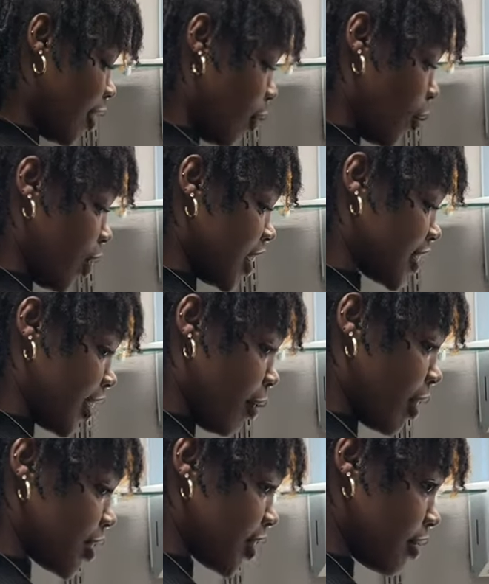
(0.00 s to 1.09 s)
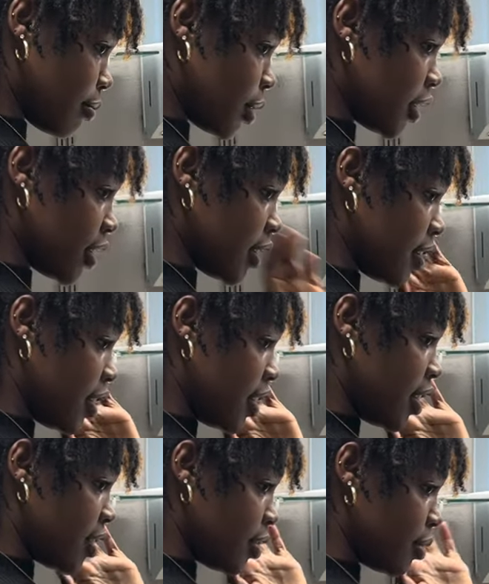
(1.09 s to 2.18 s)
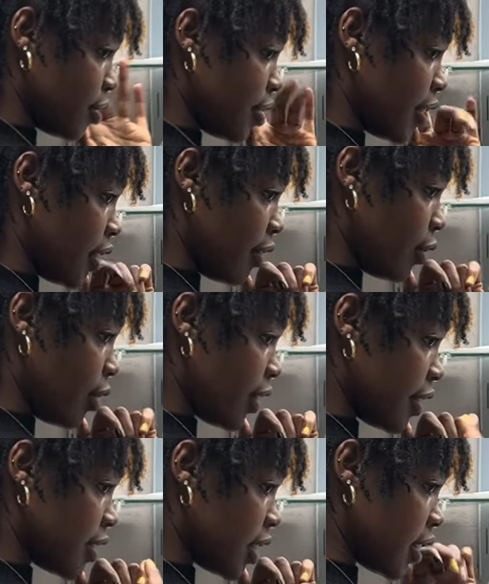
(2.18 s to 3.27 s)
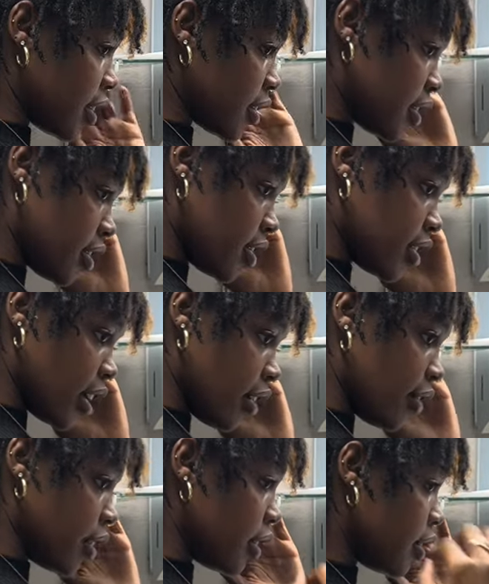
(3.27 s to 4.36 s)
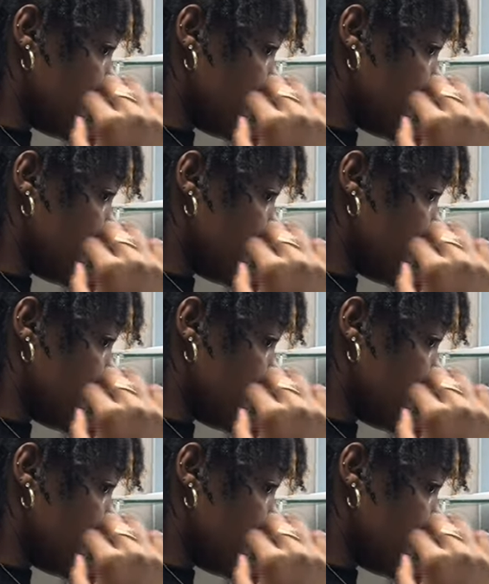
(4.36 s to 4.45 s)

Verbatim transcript: Mm, that's a good question. One, two, three, four, five, six, seven,